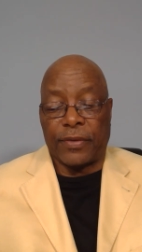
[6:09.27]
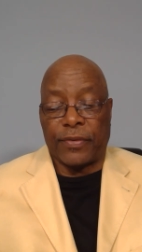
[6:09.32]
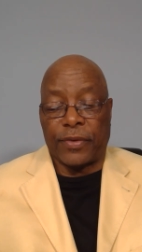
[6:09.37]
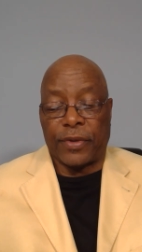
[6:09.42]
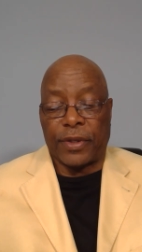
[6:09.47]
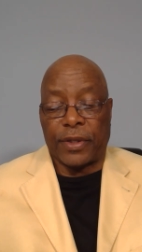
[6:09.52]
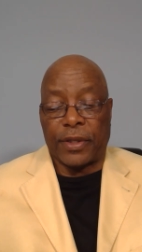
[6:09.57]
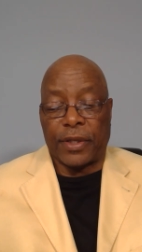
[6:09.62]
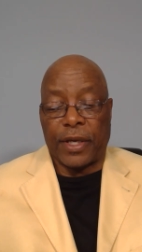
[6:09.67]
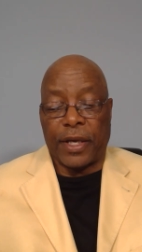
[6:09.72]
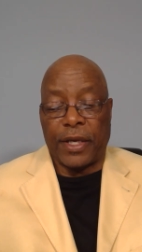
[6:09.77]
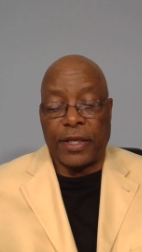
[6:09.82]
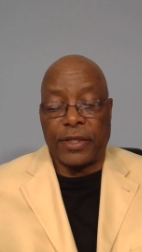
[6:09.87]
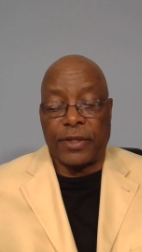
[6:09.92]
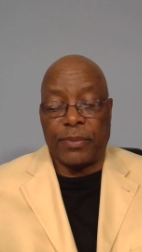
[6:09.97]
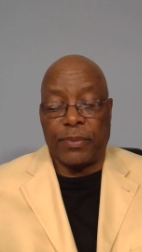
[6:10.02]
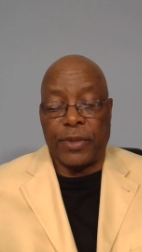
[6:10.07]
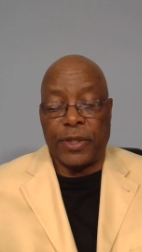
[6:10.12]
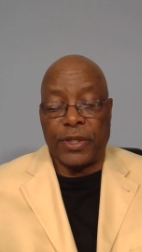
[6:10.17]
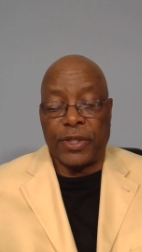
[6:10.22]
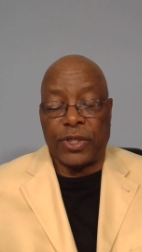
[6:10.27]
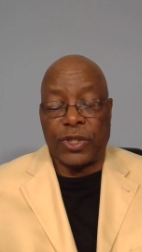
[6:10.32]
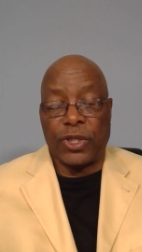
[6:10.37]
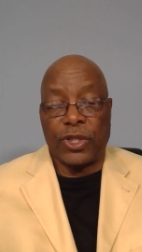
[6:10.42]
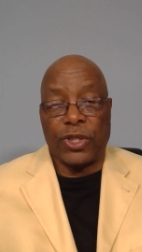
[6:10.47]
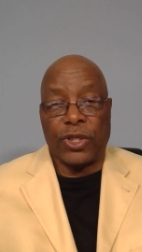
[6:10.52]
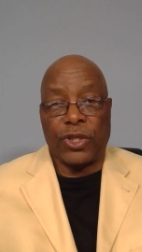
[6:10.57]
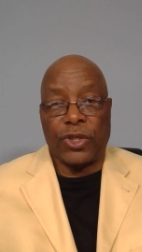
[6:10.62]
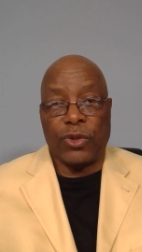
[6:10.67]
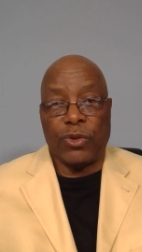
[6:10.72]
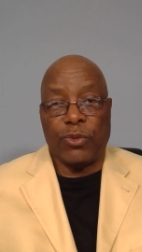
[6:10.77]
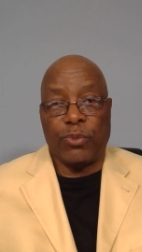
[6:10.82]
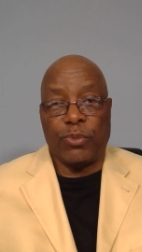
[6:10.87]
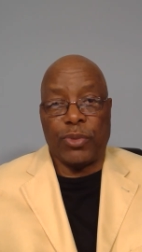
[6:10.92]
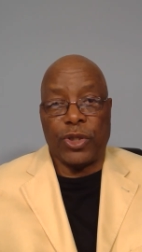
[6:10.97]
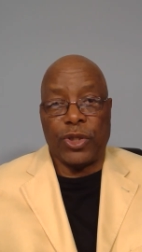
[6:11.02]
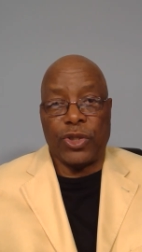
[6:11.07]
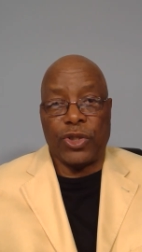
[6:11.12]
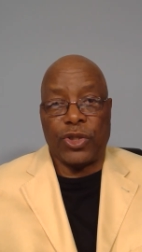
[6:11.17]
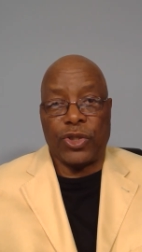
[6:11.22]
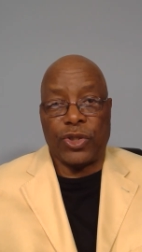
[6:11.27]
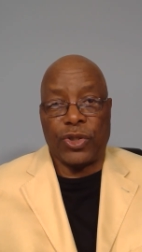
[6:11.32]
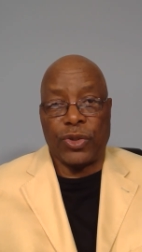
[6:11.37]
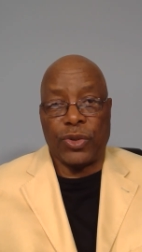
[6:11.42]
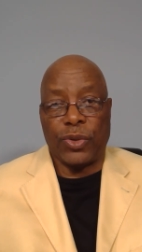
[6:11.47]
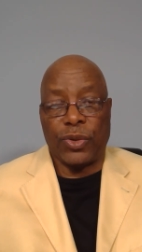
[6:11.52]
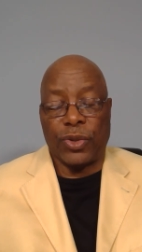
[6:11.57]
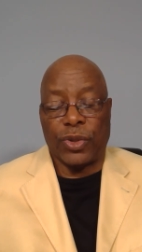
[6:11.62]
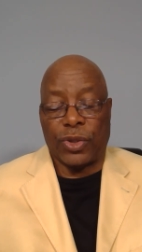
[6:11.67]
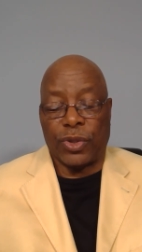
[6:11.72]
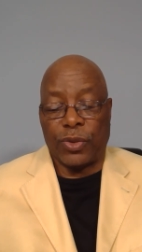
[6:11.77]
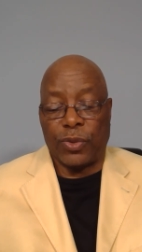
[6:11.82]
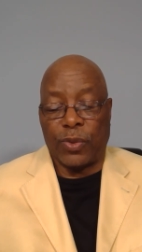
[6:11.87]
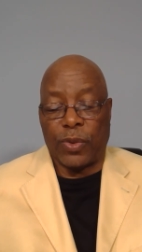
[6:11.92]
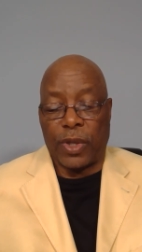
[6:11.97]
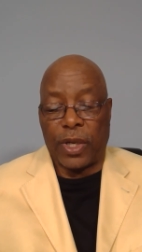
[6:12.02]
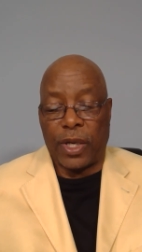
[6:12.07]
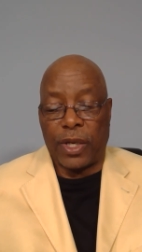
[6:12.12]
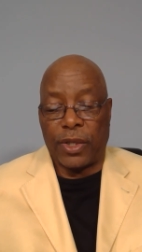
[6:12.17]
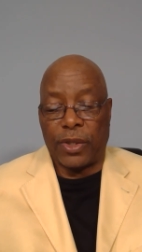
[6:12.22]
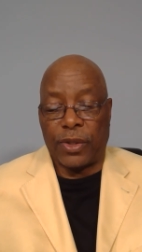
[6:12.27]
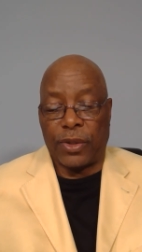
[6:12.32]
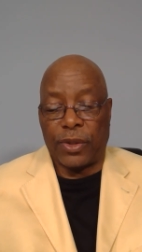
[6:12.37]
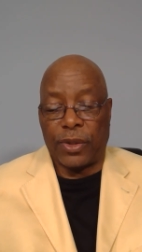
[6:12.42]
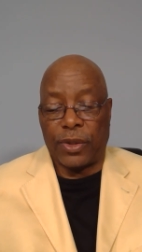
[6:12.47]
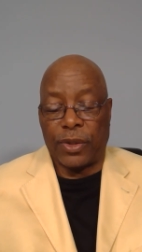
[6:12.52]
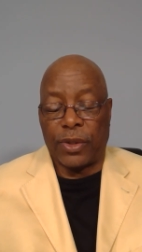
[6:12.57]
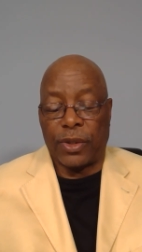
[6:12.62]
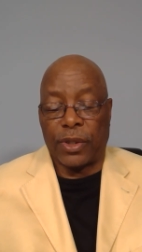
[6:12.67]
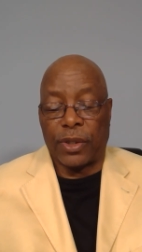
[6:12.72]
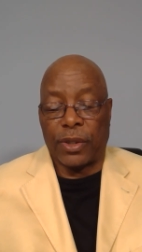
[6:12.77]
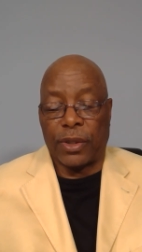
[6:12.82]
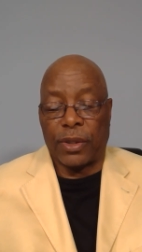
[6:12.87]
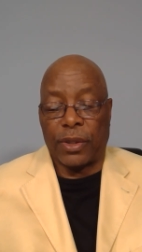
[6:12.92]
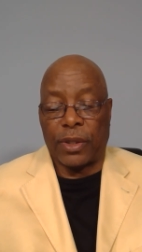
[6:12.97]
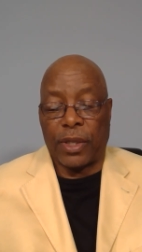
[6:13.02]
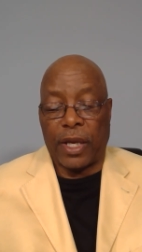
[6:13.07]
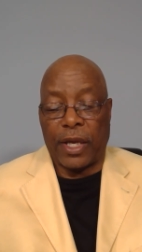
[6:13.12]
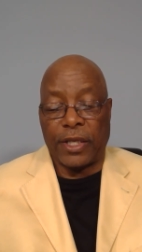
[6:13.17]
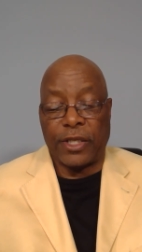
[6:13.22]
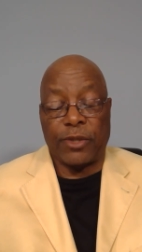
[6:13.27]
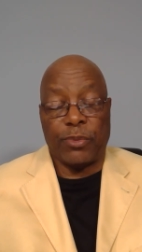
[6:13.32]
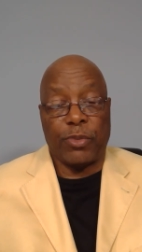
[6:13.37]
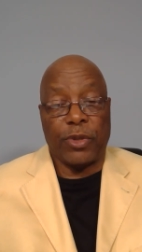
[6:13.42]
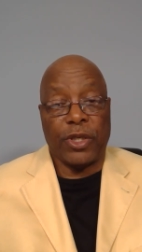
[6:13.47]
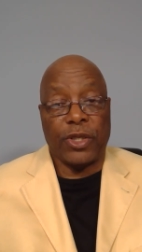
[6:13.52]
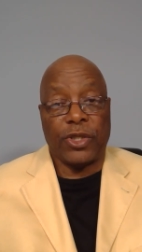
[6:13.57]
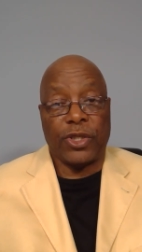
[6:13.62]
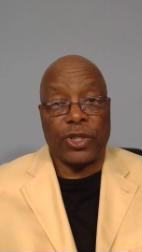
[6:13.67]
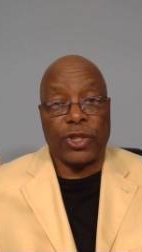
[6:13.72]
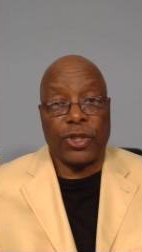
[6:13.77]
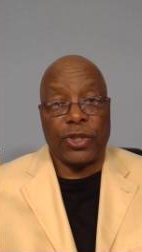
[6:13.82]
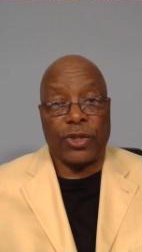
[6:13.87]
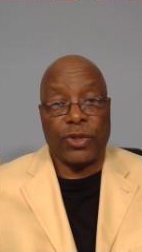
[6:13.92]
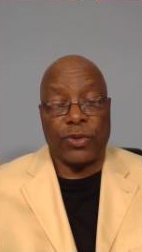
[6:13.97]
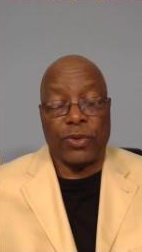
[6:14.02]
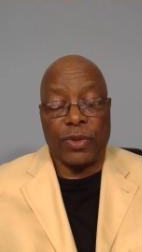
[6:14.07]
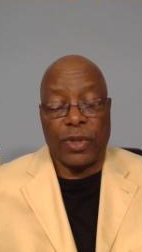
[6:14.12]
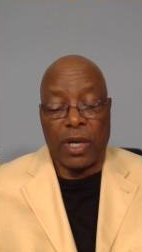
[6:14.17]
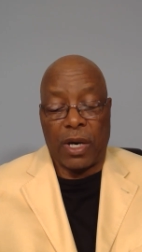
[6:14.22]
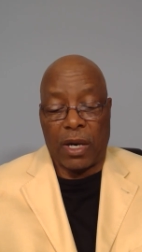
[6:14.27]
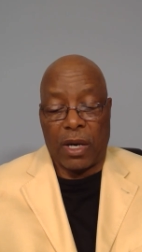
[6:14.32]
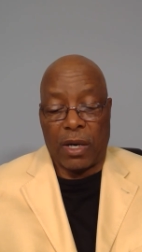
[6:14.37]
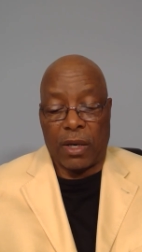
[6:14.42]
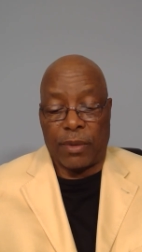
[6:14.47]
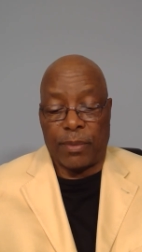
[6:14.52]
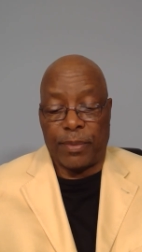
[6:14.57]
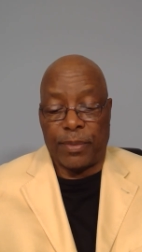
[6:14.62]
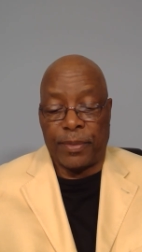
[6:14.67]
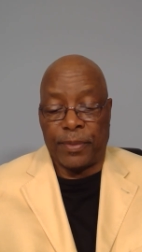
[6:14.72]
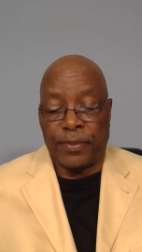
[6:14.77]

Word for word: of HBCU, be sure to wear your HBCU garb.